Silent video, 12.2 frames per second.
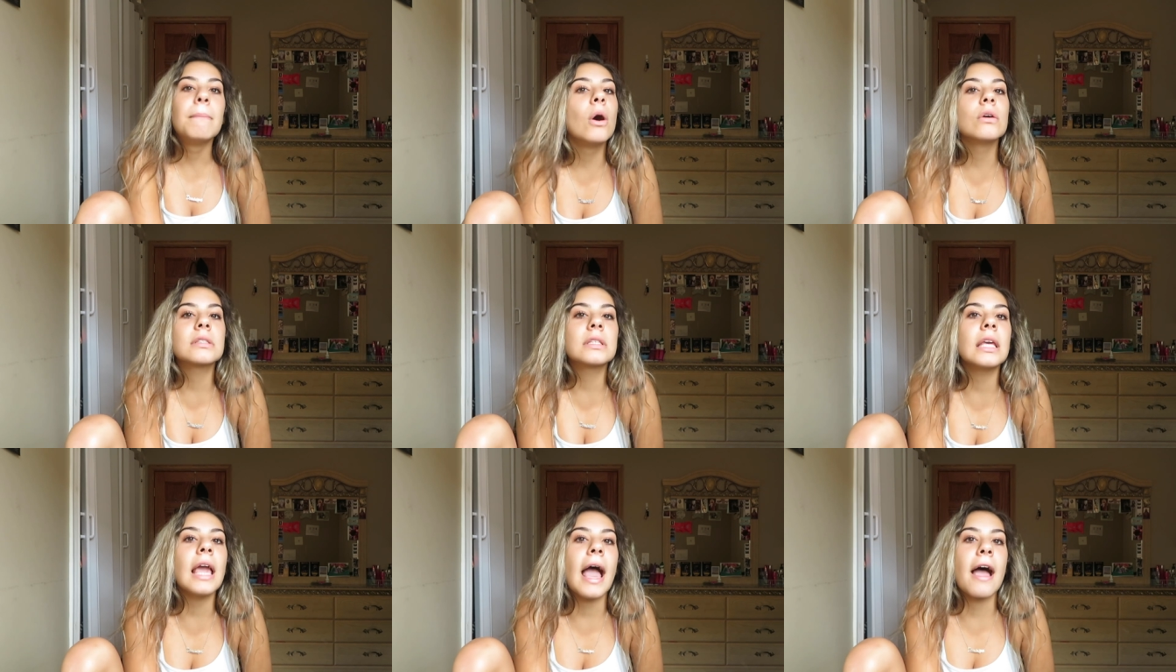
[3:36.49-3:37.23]

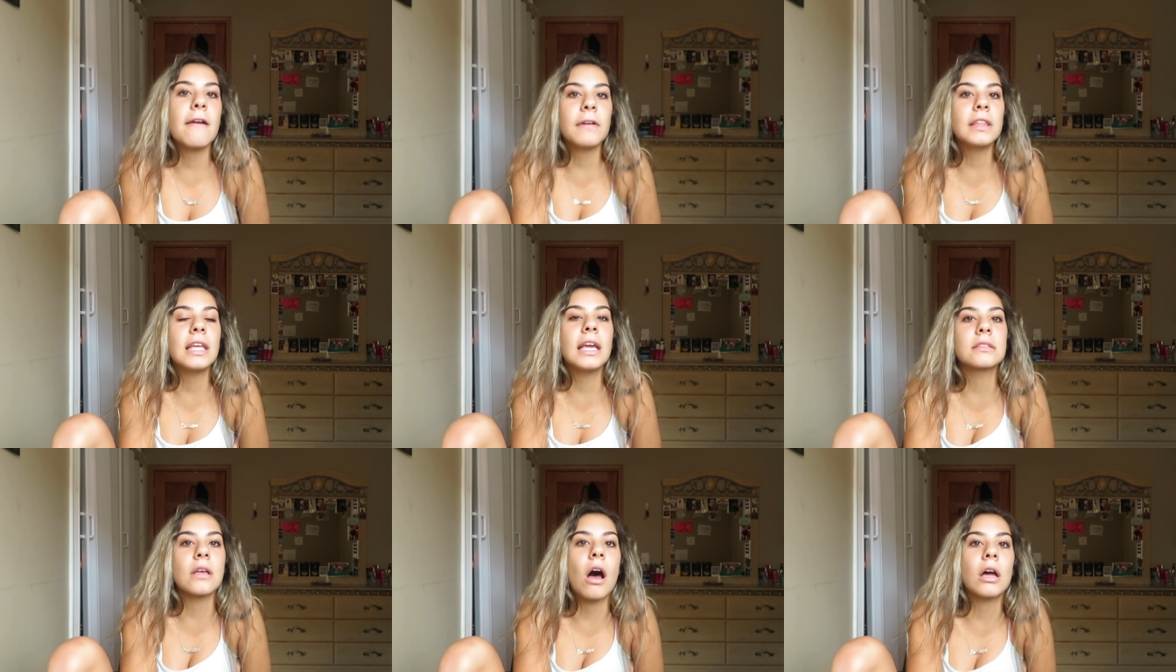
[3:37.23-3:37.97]
Mostly everything
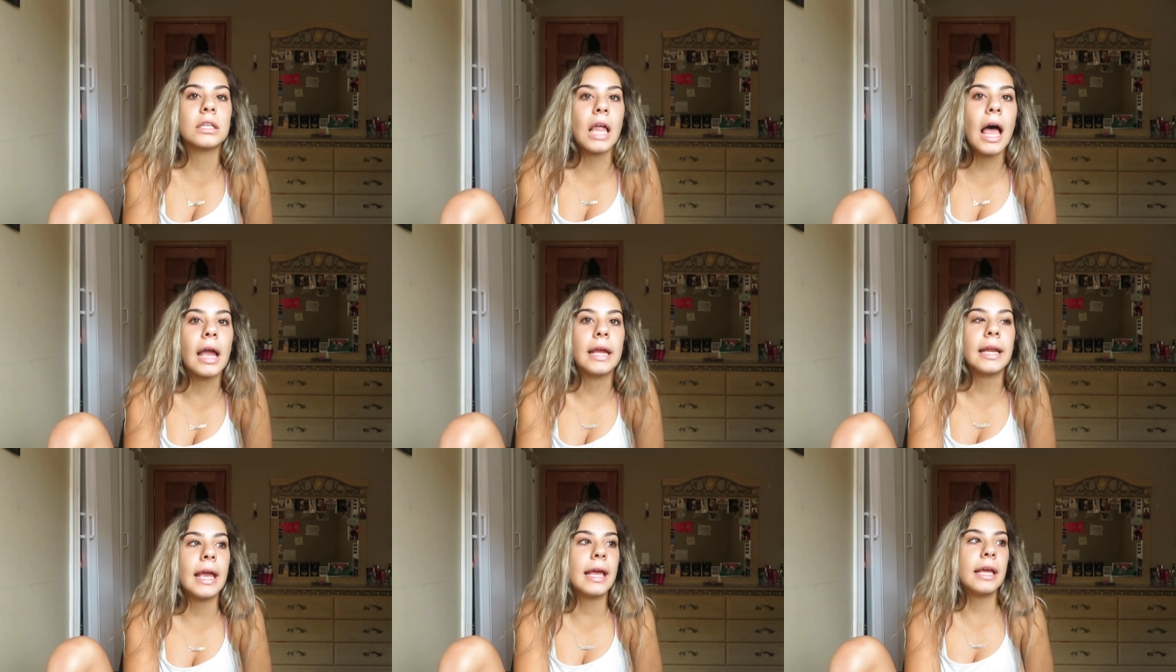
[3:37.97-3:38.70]
is
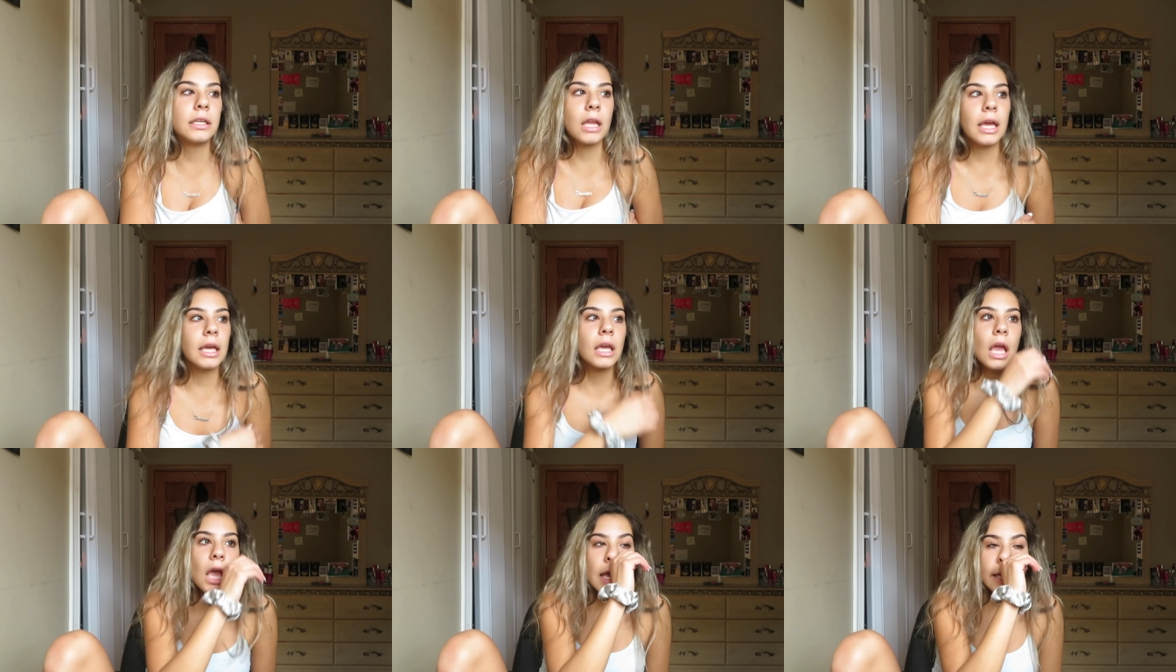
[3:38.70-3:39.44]
online and
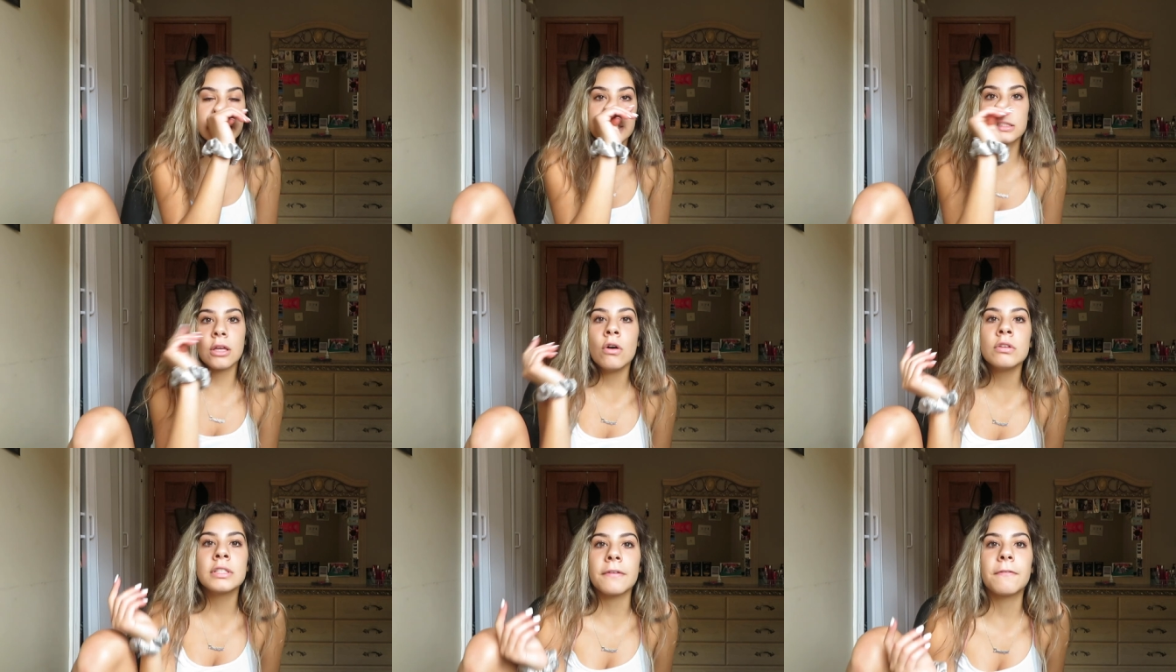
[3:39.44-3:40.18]
like it's
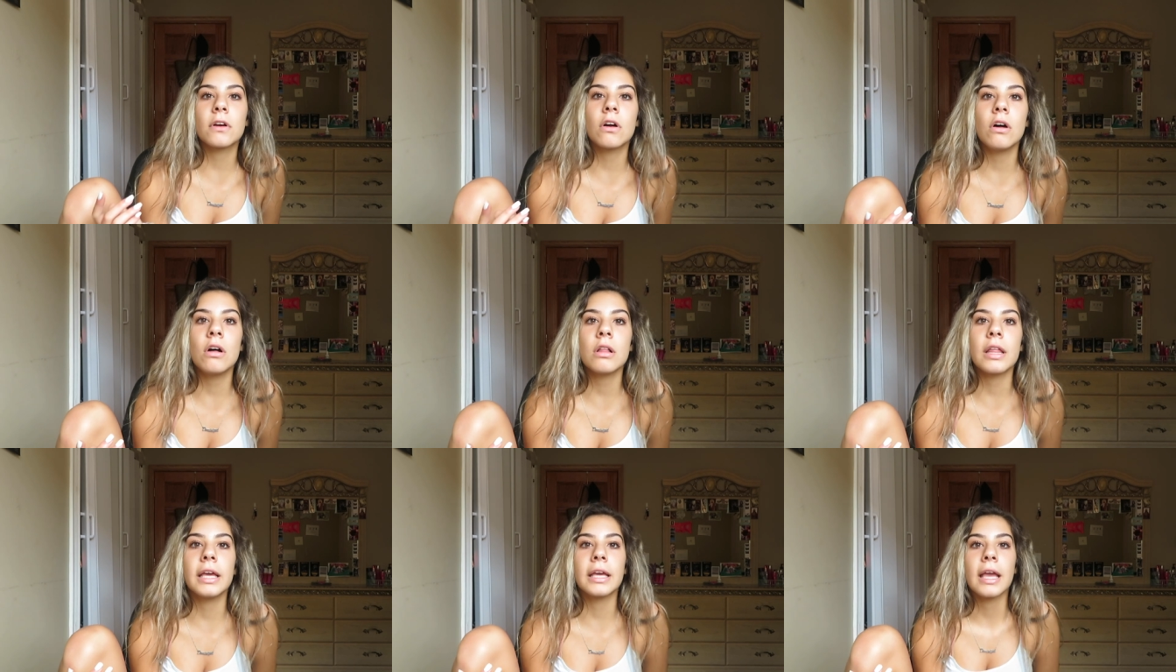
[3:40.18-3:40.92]
so
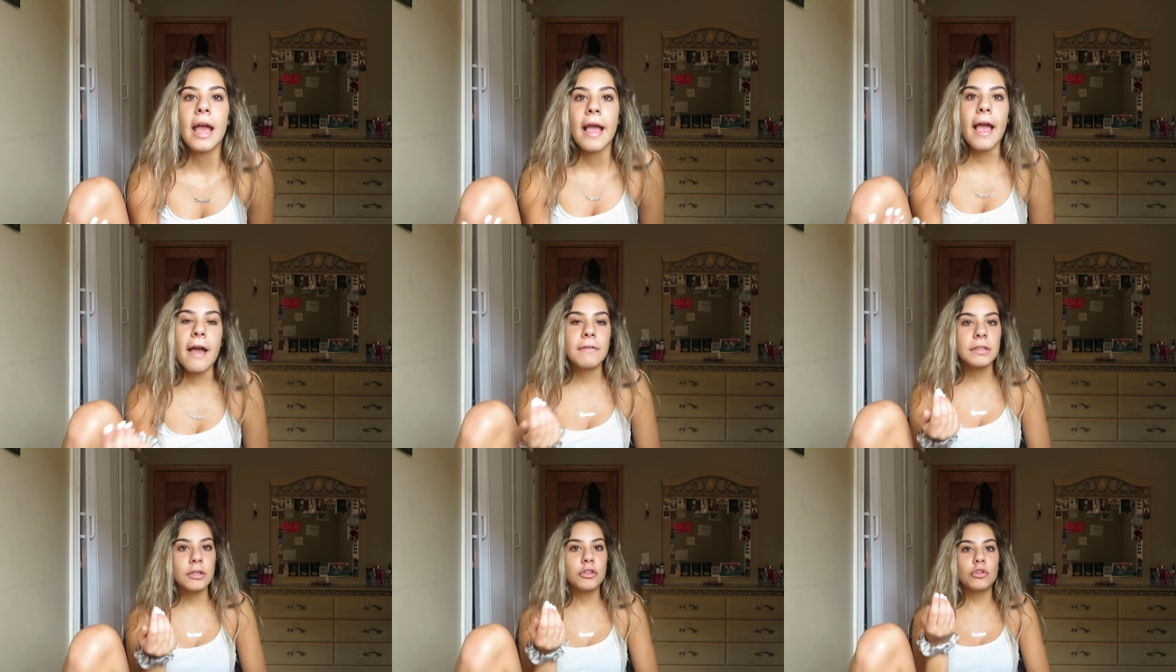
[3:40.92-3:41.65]
difficult like
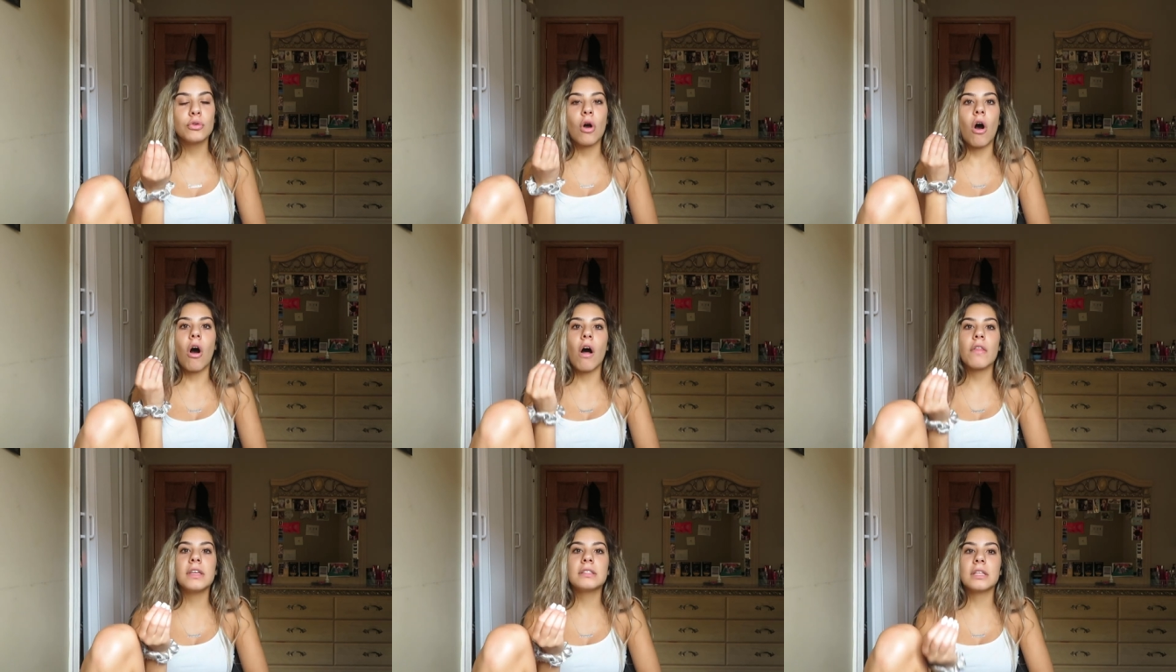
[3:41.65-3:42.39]
having to do
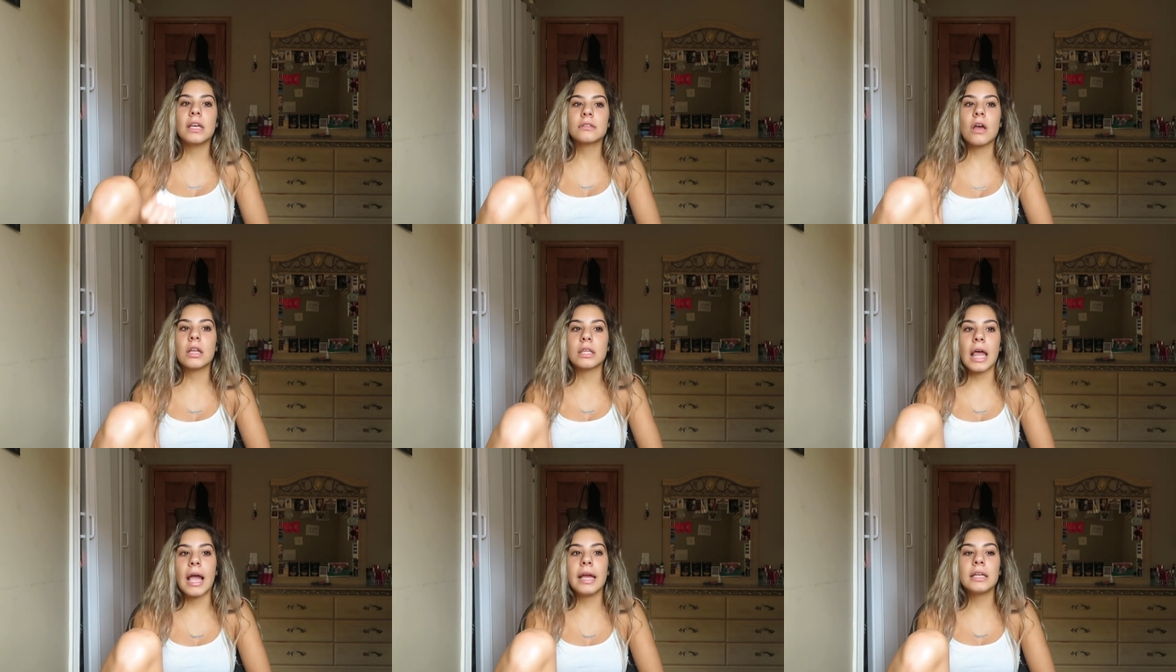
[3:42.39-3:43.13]
all these things
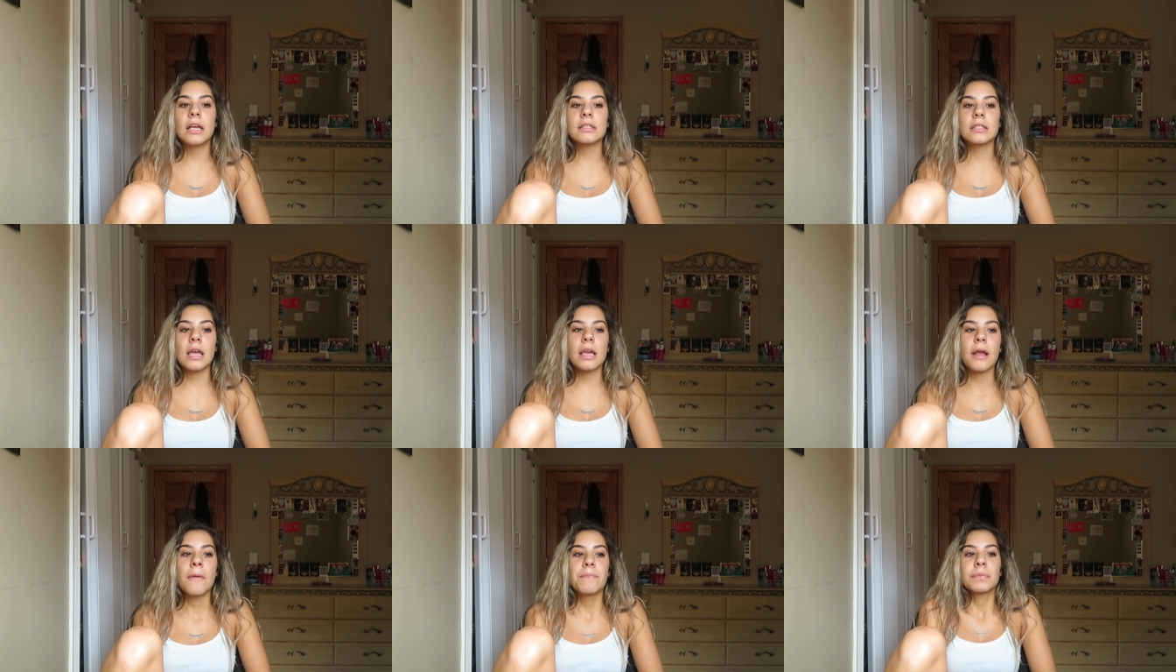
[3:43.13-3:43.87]
online because
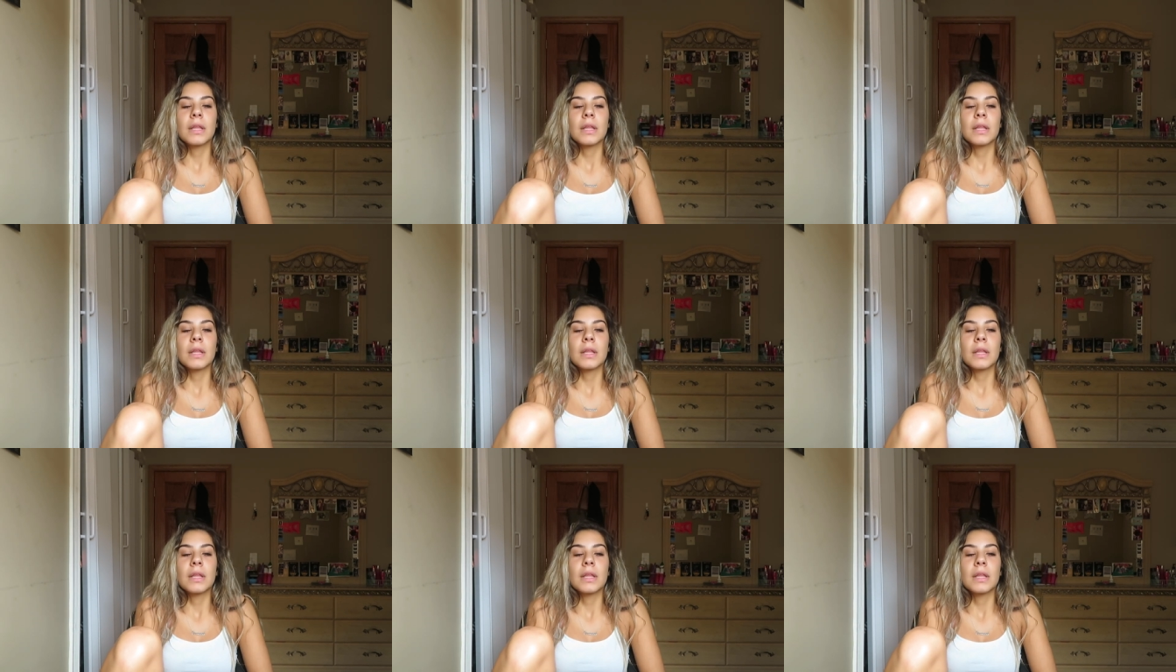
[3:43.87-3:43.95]
like